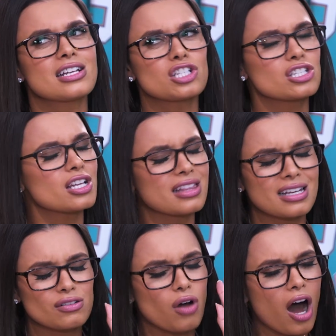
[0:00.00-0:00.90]
just,
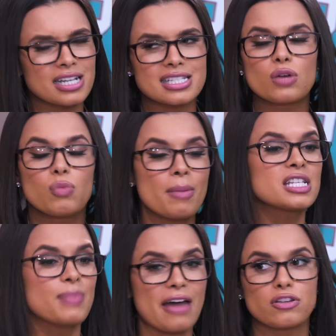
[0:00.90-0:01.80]
honestly,
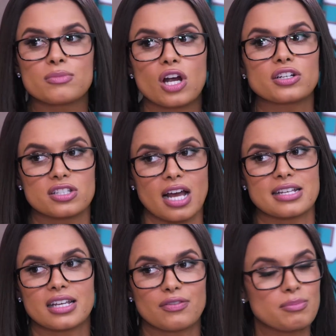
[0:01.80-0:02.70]
women's bathrooms are
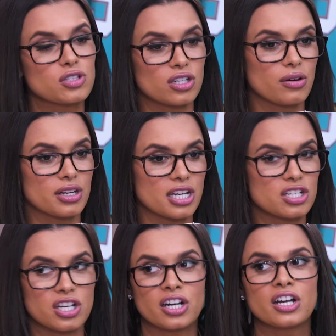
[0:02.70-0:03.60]
disgusting. If I'm just going to go on a
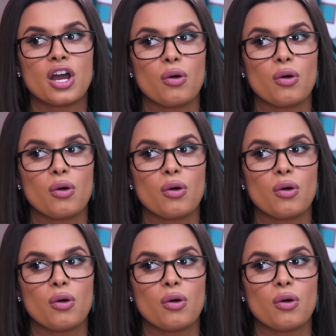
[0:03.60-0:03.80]
tangent here,